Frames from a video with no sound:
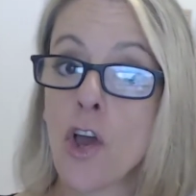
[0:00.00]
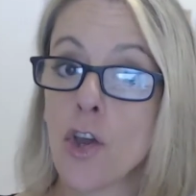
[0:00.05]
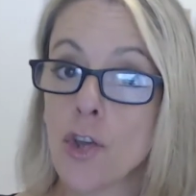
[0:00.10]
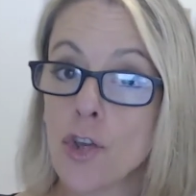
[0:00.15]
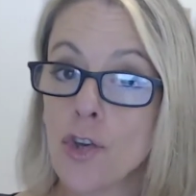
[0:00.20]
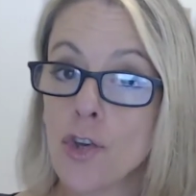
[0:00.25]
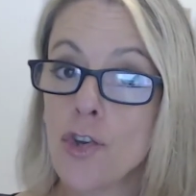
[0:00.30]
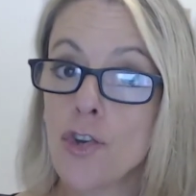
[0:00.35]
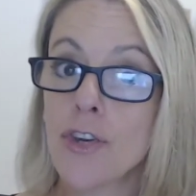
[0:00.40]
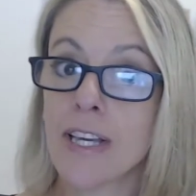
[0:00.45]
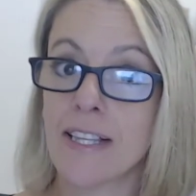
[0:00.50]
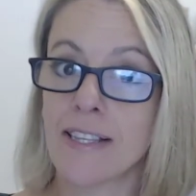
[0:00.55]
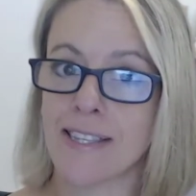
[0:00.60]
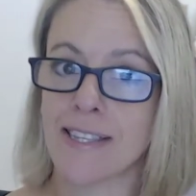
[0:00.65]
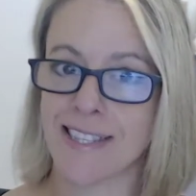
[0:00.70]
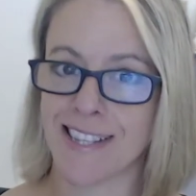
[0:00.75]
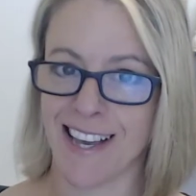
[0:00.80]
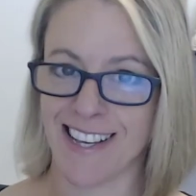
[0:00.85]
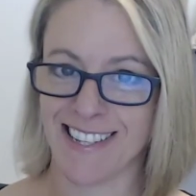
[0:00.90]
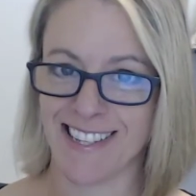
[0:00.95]
you can
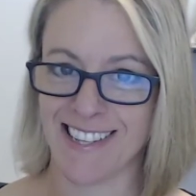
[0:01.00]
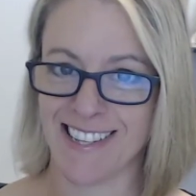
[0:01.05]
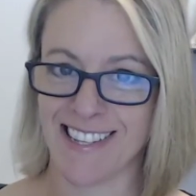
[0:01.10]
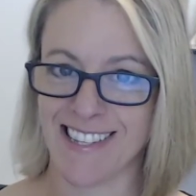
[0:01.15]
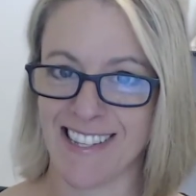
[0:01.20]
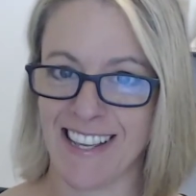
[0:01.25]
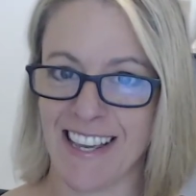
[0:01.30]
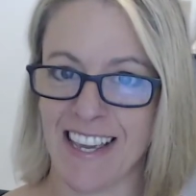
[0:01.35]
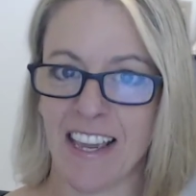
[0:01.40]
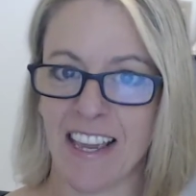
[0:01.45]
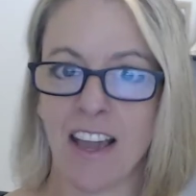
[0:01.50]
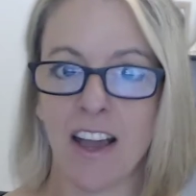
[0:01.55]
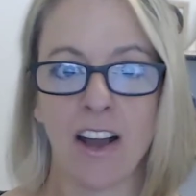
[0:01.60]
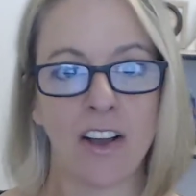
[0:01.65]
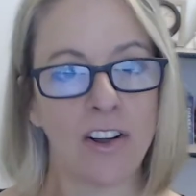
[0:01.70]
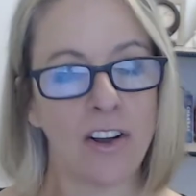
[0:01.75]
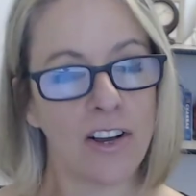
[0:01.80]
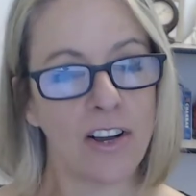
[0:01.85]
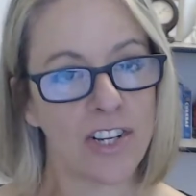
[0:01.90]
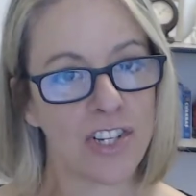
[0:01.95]
start to see,
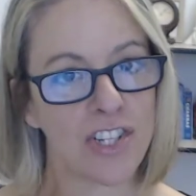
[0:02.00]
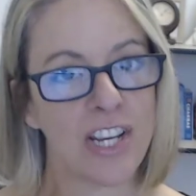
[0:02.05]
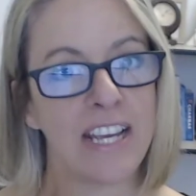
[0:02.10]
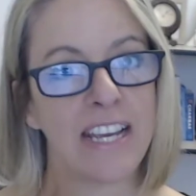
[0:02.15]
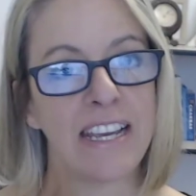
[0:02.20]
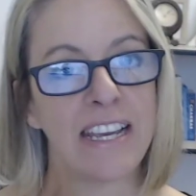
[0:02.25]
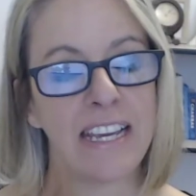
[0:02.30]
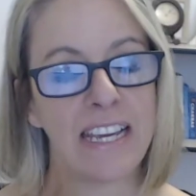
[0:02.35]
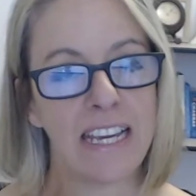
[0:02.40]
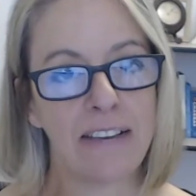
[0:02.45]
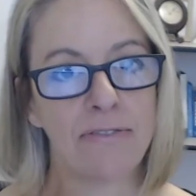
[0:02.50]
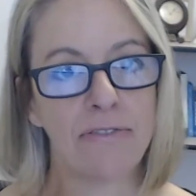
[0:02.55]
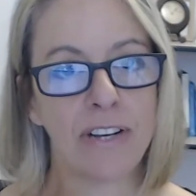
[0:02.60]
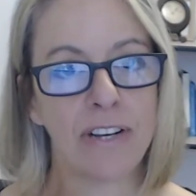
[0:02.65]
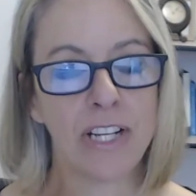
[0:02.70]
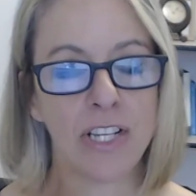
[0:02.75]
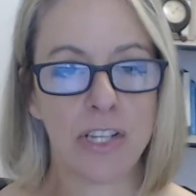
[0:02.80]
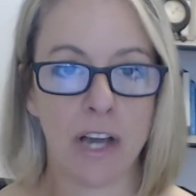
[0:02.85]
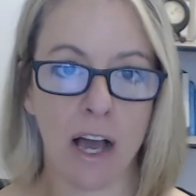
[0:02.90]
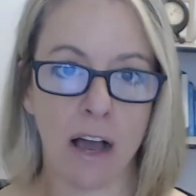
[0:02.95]
gosh,
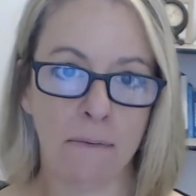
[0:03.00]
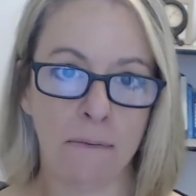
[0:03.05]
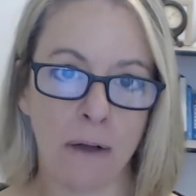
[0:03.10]
every time